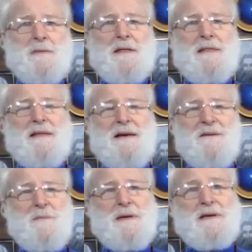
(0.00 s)

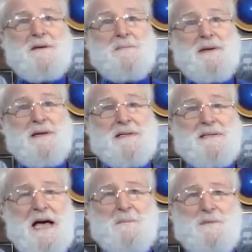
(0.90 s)
that we can be
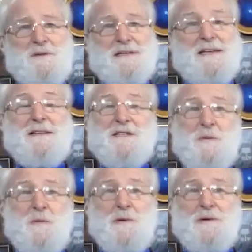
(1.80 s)
examples in
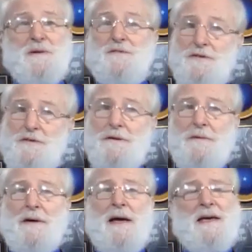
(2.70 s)
this world of true